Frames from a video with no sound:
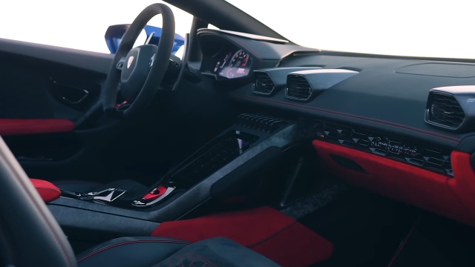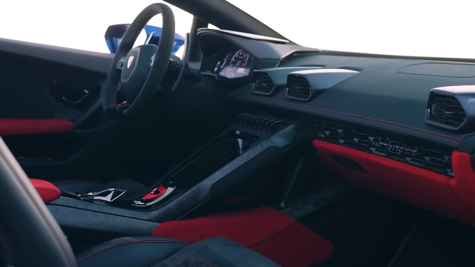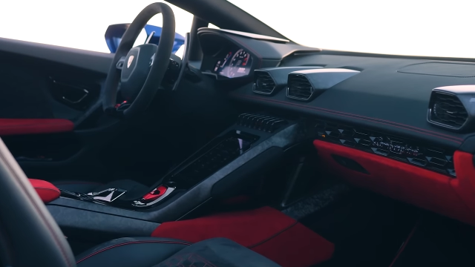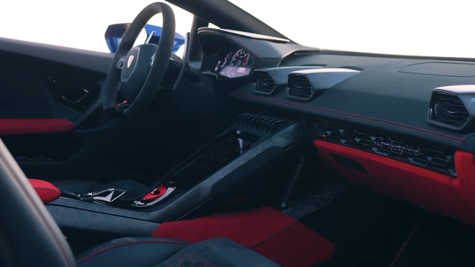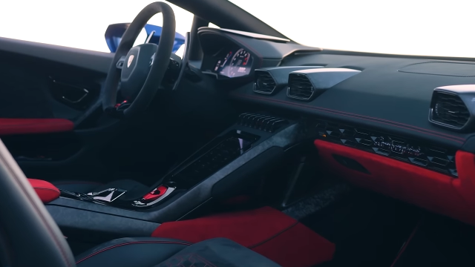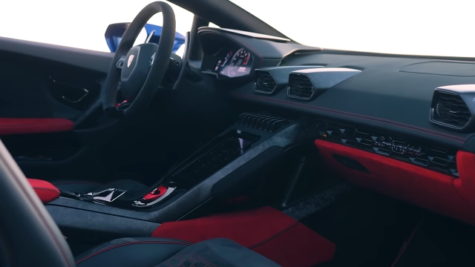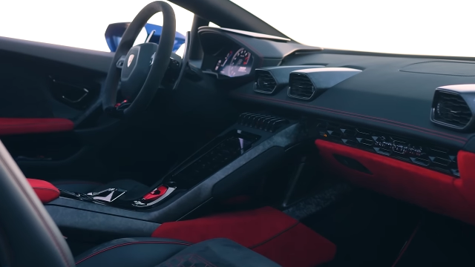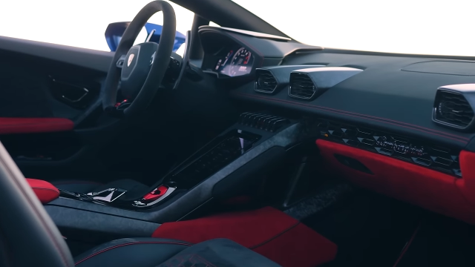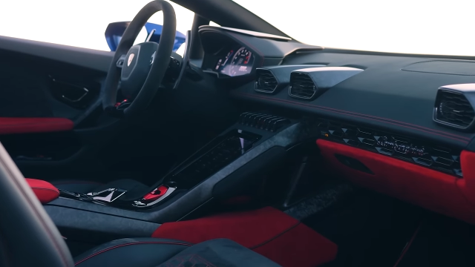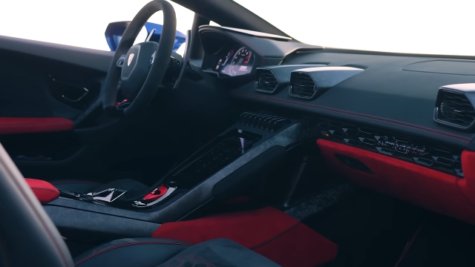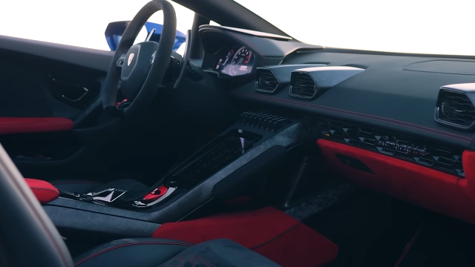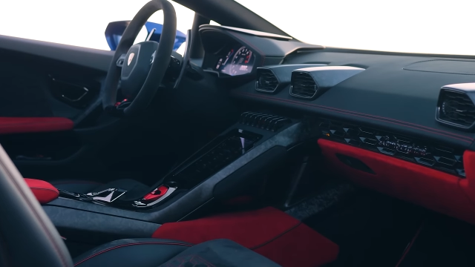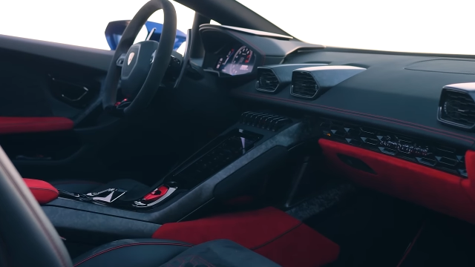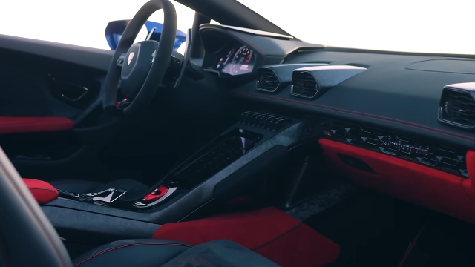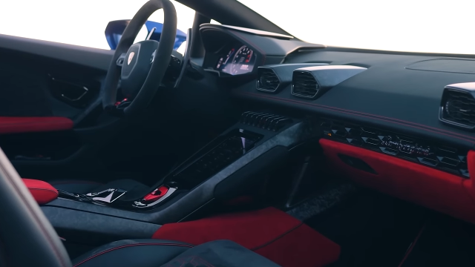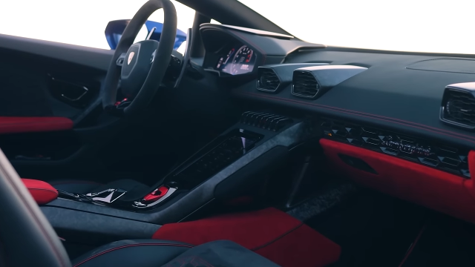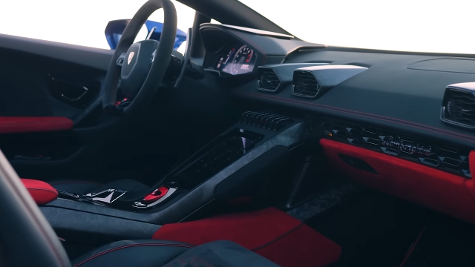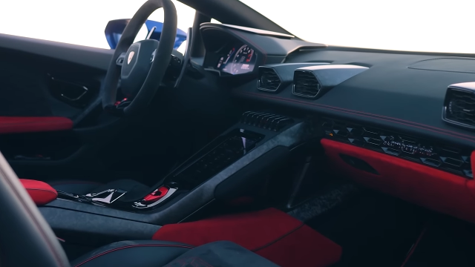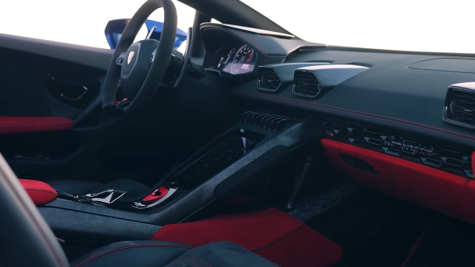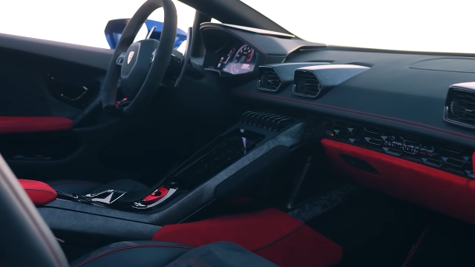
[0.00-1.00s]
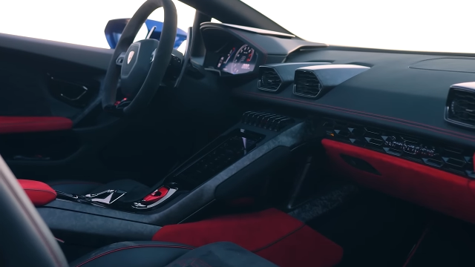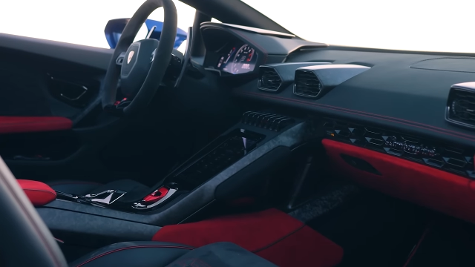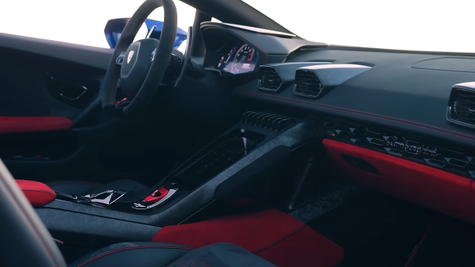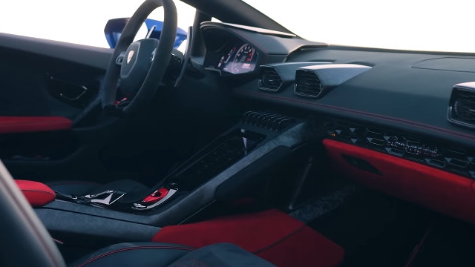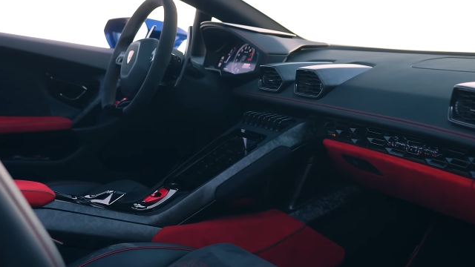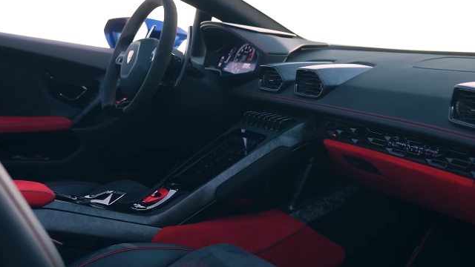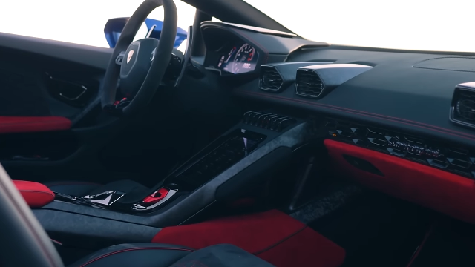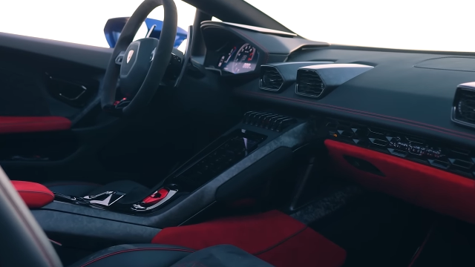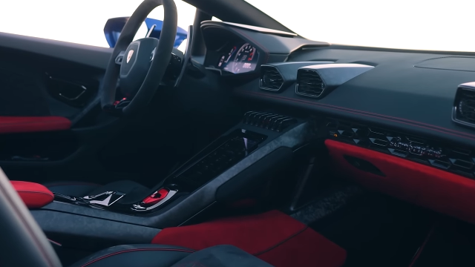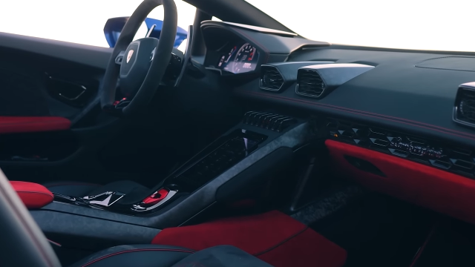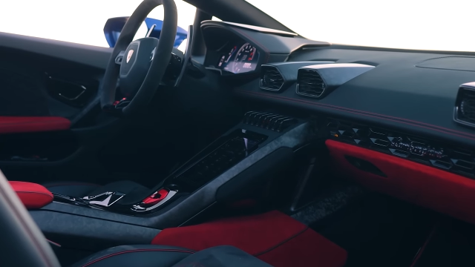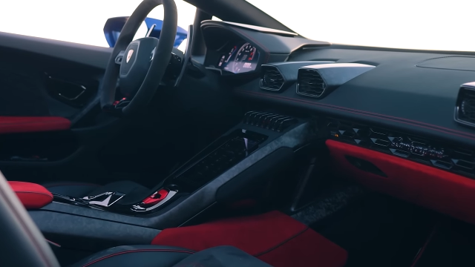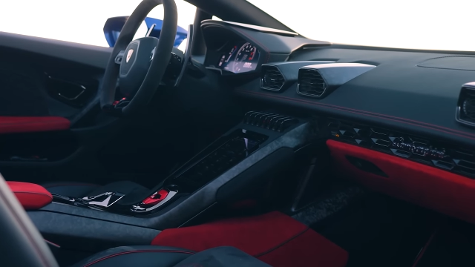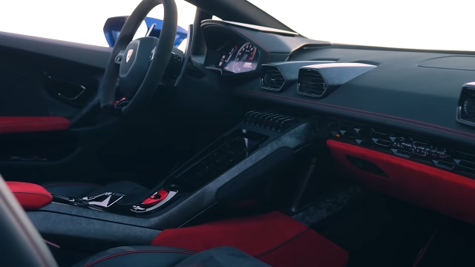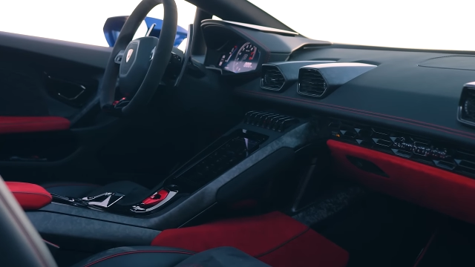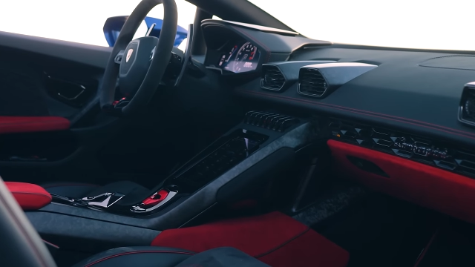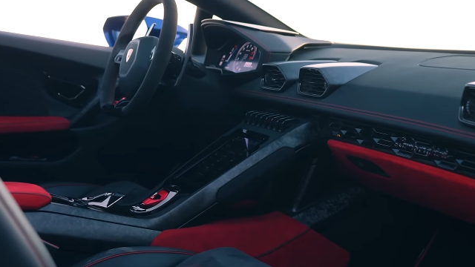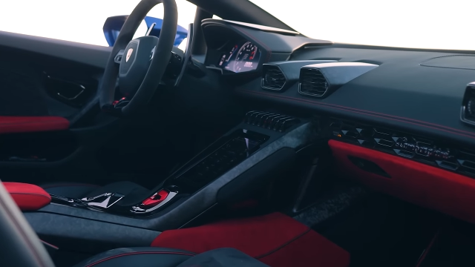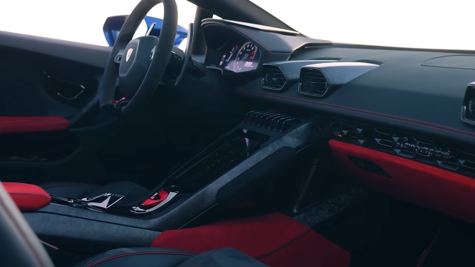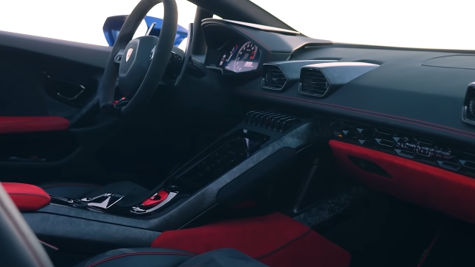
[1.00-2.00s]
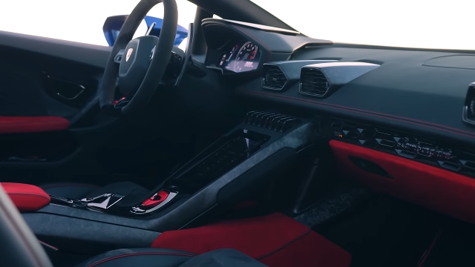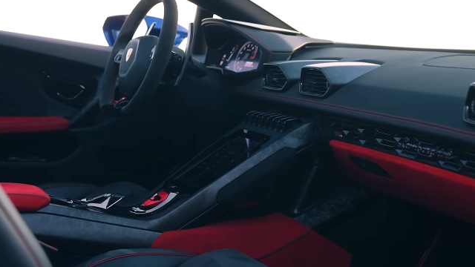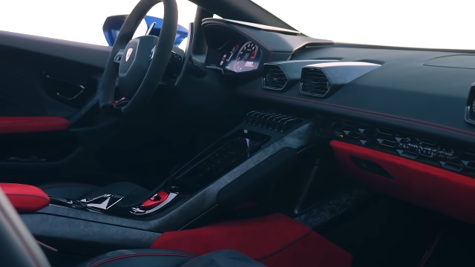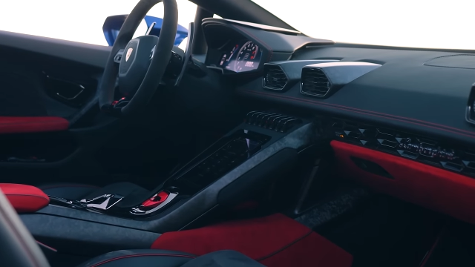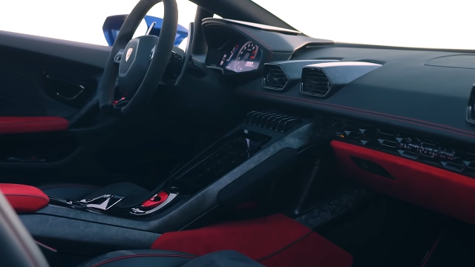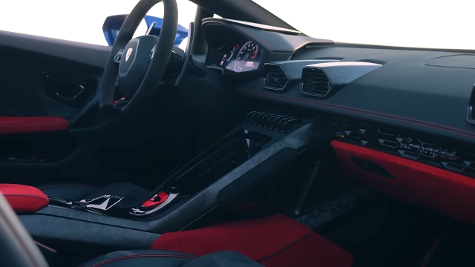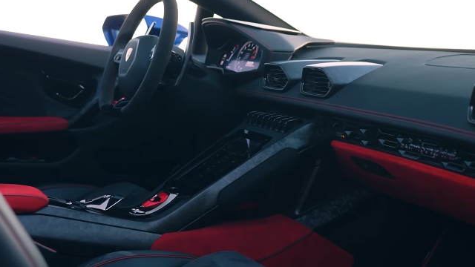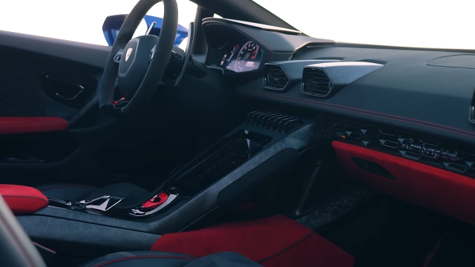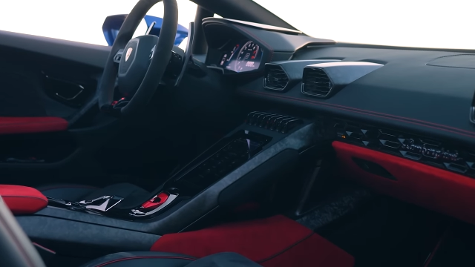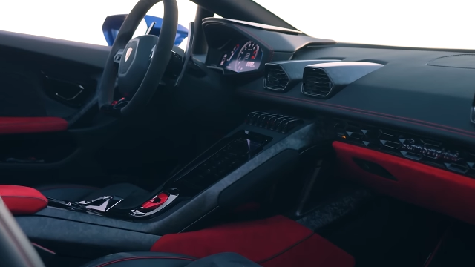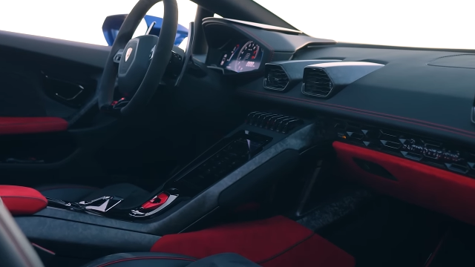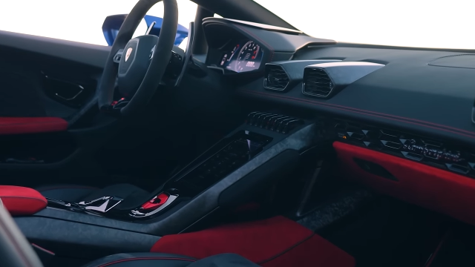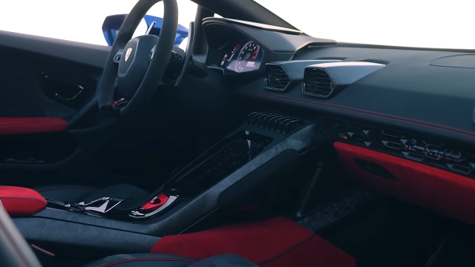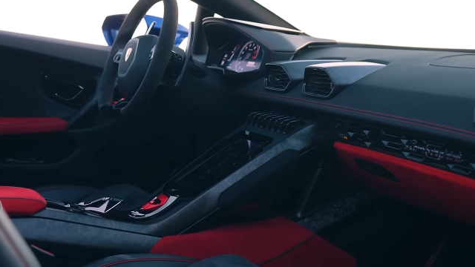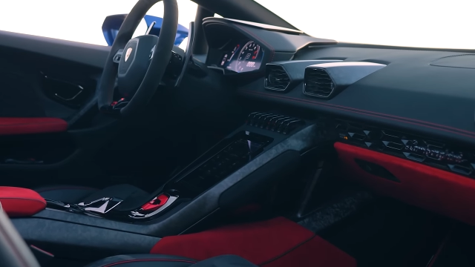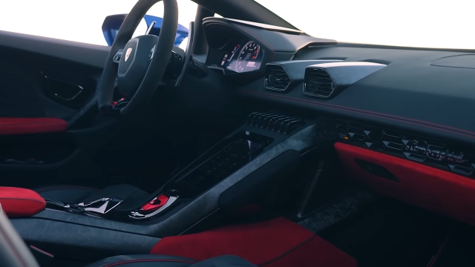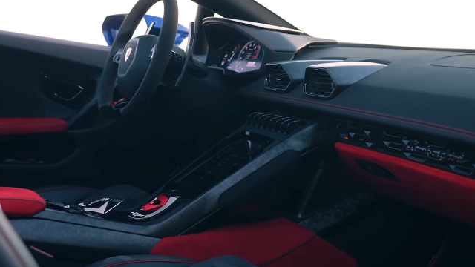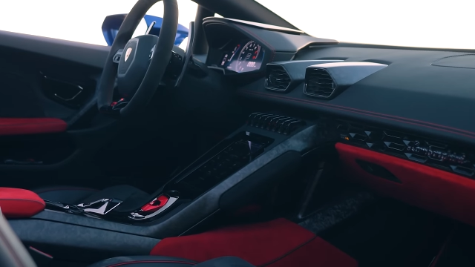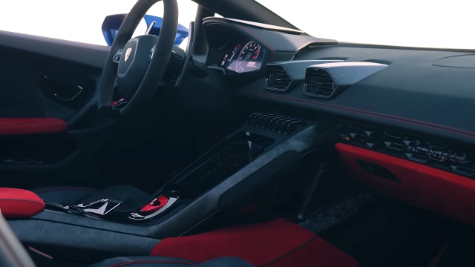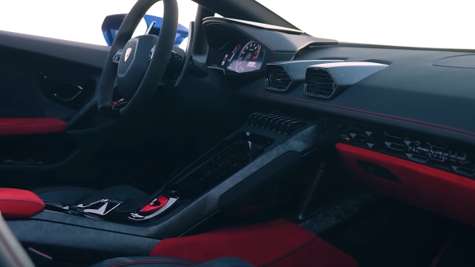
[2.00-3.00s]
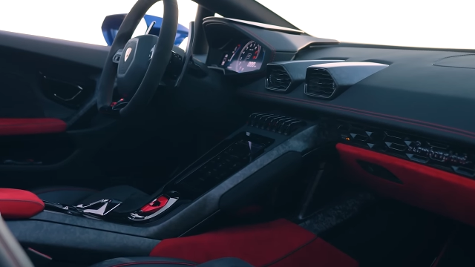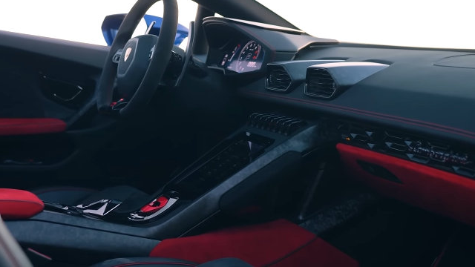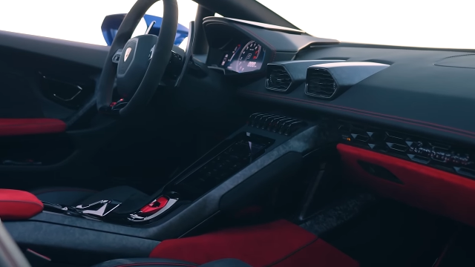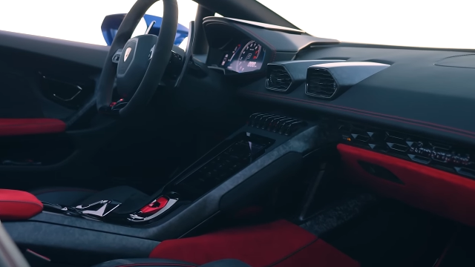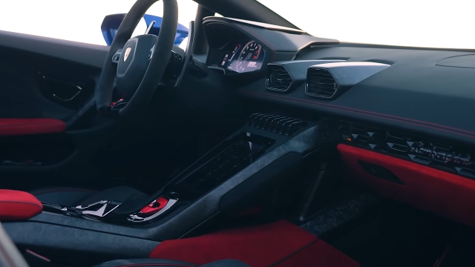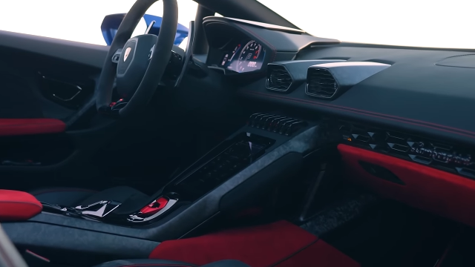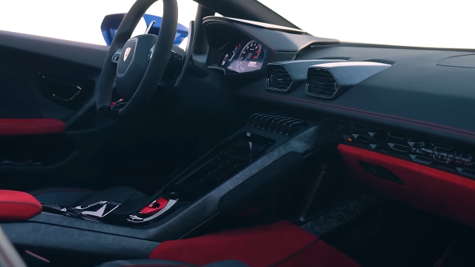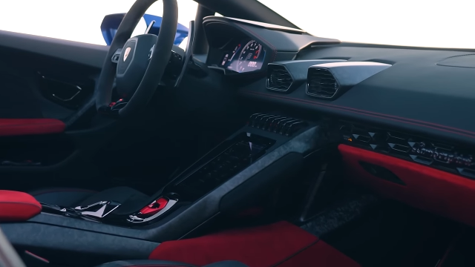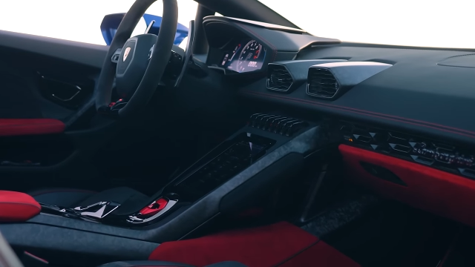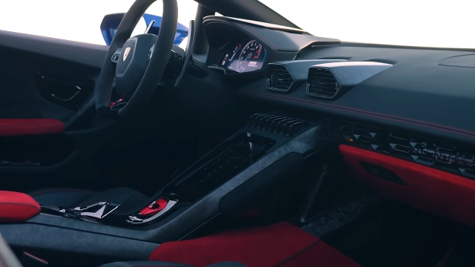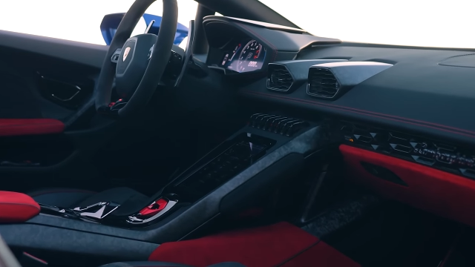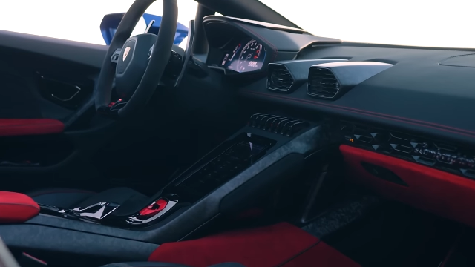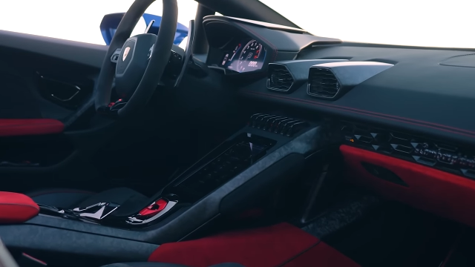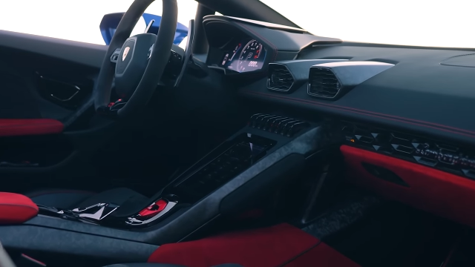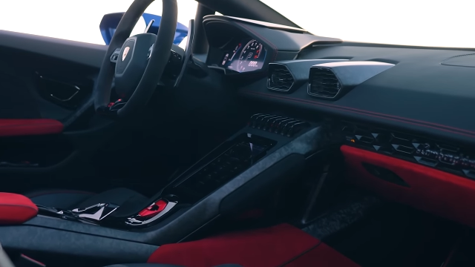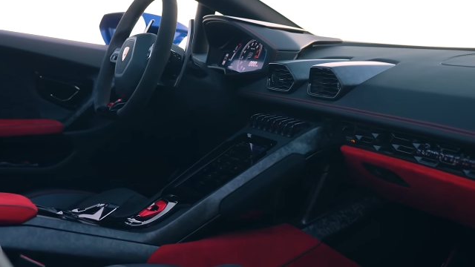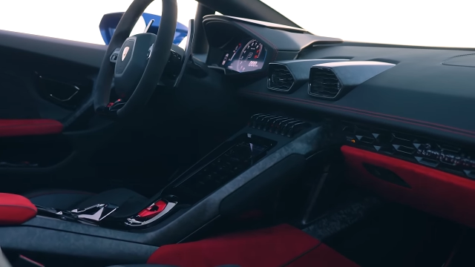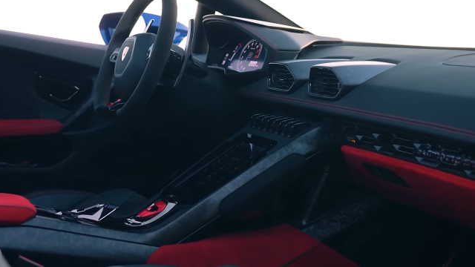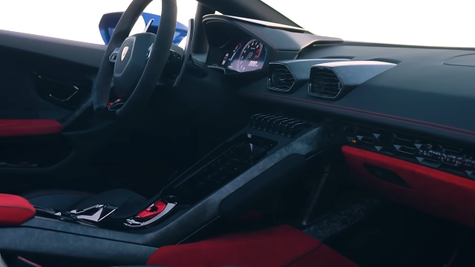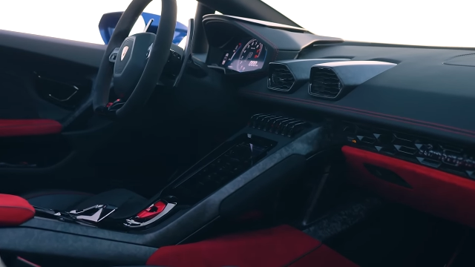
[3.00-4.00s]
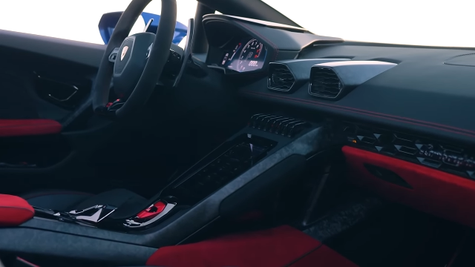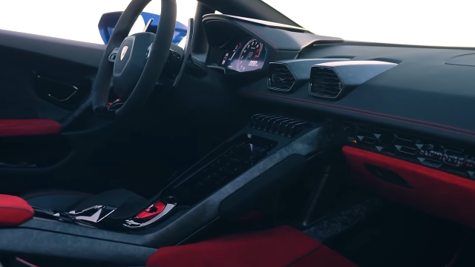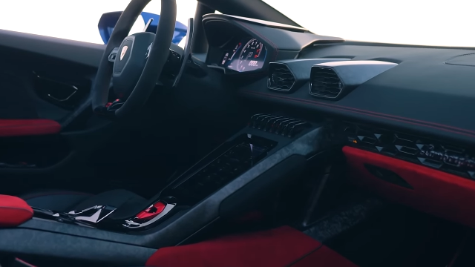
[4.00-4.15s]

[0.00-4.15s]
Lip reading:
No face is visible, so there are no lips to read.